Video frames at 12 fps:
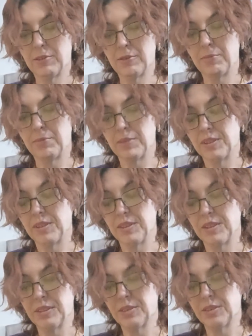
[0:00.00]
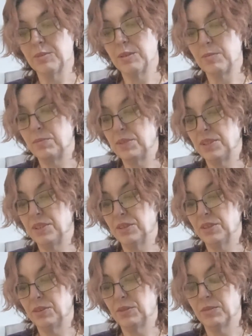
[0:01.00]
But that's what I've been
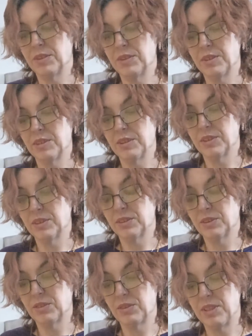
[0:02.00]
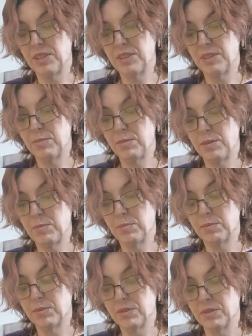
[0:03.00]
dealing with, and just crazy
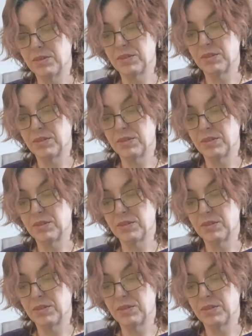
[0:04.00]
people.